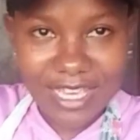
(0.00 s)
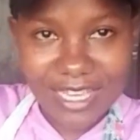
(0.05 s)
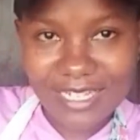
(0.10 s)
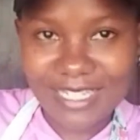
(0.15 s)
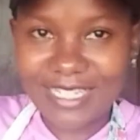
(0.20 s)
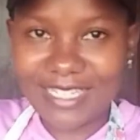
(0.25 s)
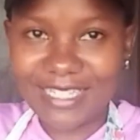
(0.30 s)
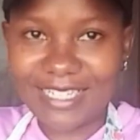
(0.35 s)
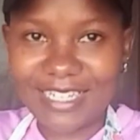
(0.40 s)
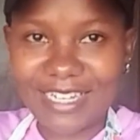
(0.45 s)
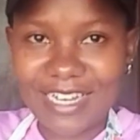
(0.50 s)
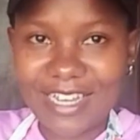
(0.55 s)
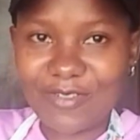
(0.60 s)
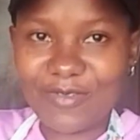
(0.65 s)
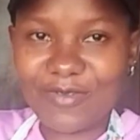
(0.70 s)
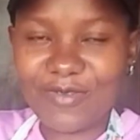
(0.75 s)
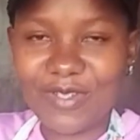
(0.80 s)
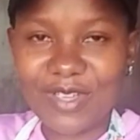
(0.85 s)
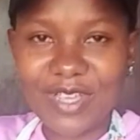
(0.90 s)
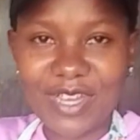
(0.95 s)
it is
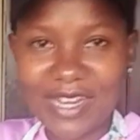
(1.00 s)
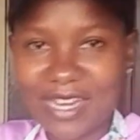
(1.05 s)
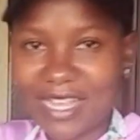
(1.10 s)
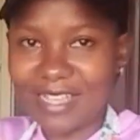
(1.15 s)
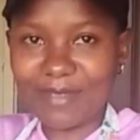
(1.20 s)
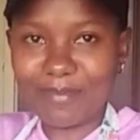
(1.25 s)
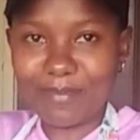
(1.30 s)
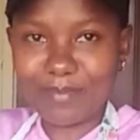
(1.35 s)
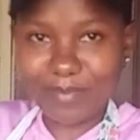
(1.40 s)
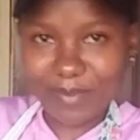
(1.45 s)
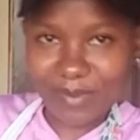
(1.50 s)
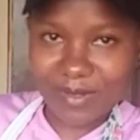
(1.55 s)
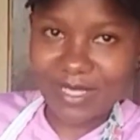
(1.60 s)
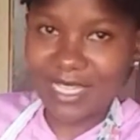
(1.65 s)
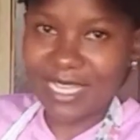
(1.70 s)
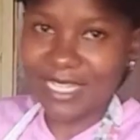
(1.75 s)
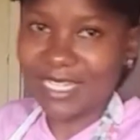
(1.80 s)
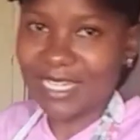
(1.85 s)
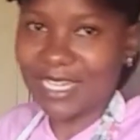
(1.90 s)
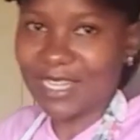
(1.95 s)
enough, and I put
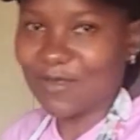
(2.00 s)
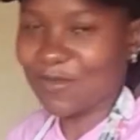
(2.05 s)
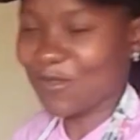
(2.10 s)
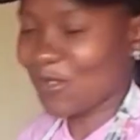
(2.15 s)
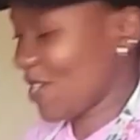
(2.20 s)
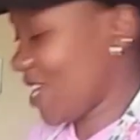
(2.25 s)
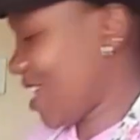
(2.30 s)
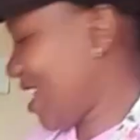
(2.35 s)
that level.